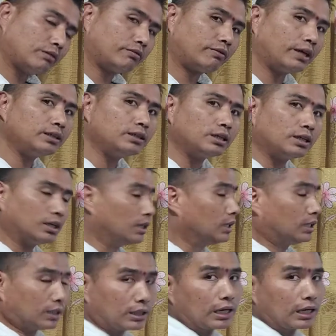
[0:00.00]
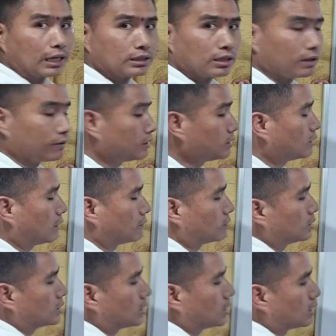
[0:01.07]
Fine. In class 11, you have
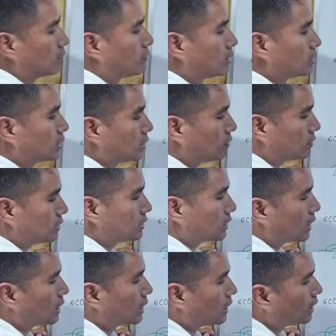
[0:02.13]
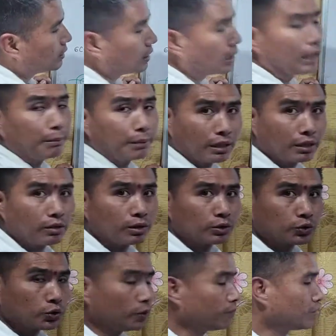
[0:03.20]
to study the function of this grana and the lamella
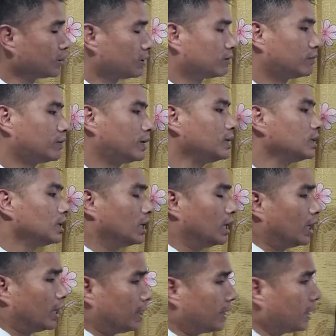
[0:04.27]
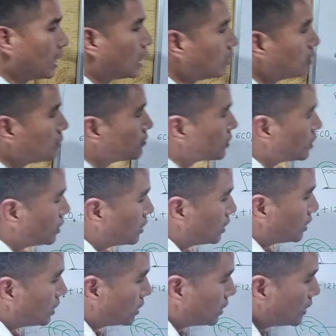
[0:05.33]
also. Fine. Now,
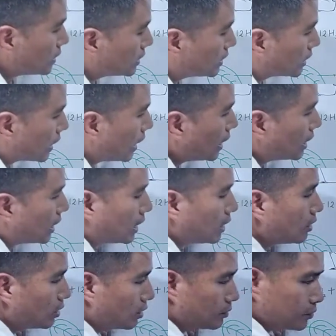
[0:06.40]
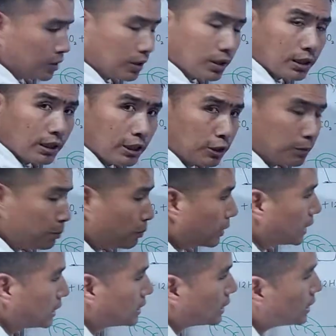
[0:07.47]
this grana is
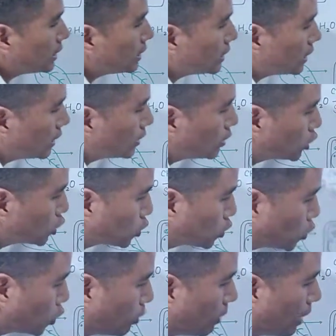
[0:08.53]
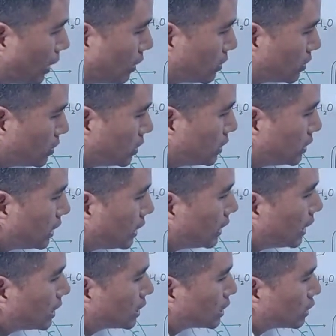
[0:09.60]
present in stroma. This
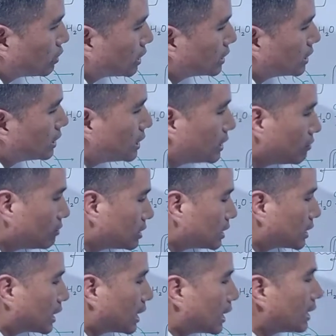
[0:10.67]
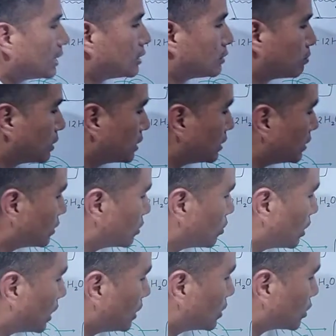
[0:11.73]
jelly-like structure in which the grana is present is
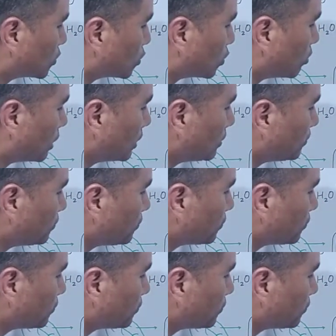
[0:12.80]
known as stroma.